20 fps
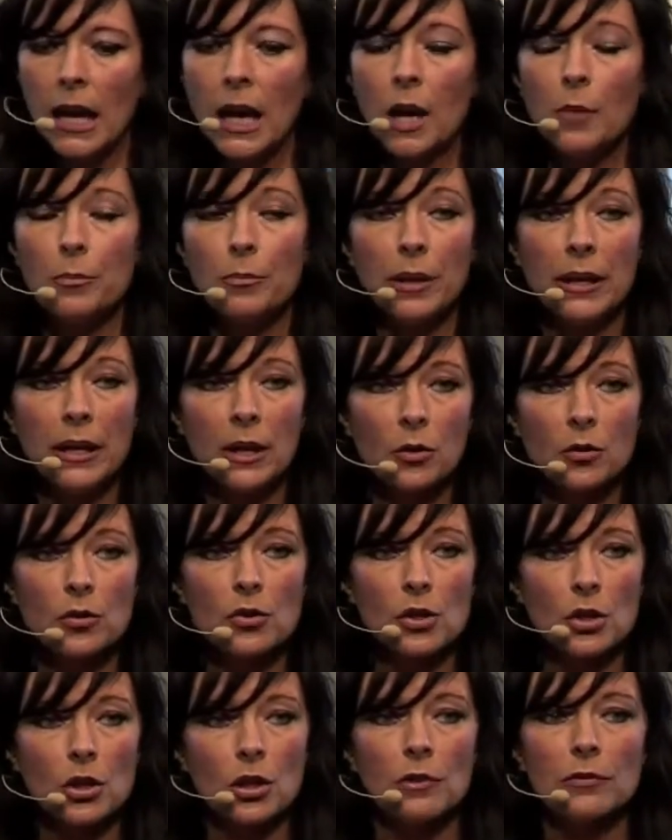and being
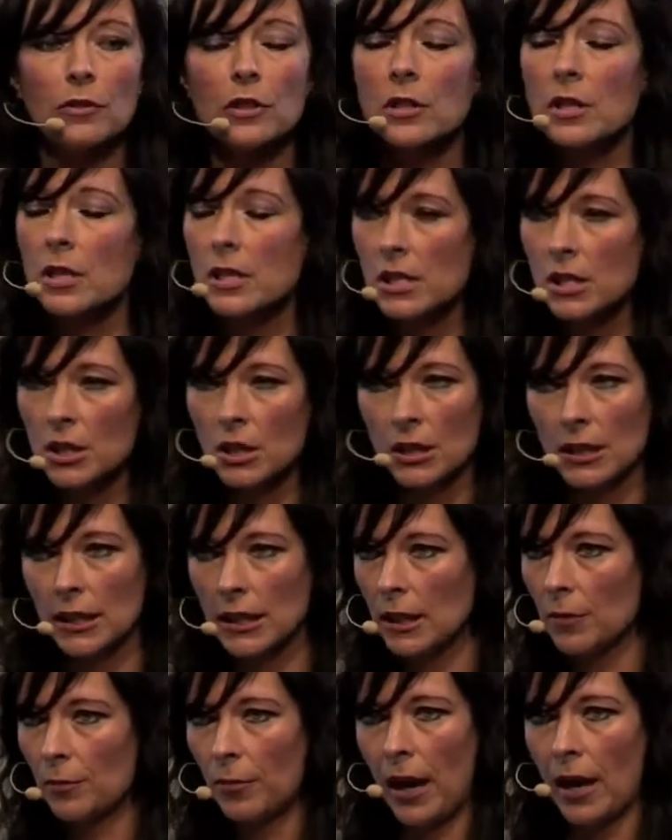undercover
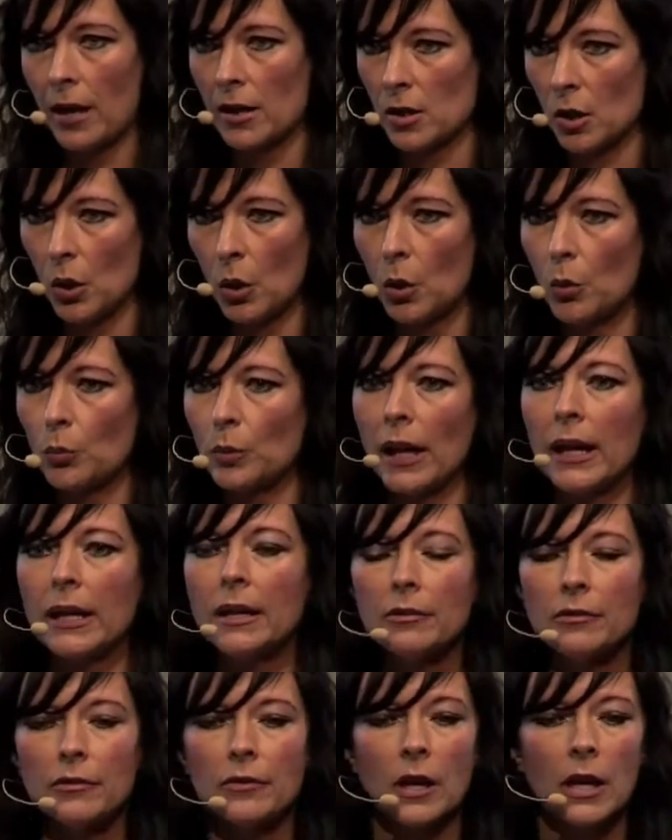certainly impacts home
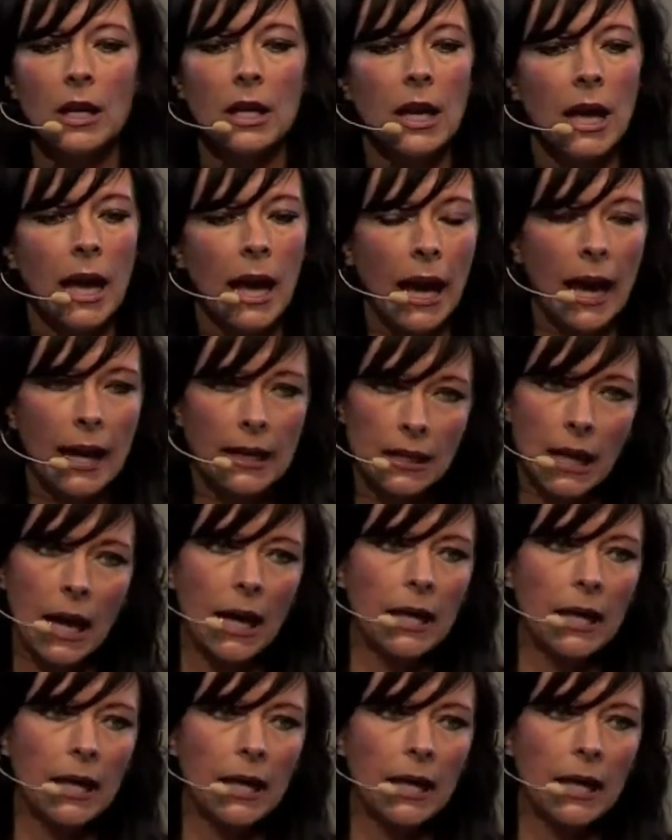life and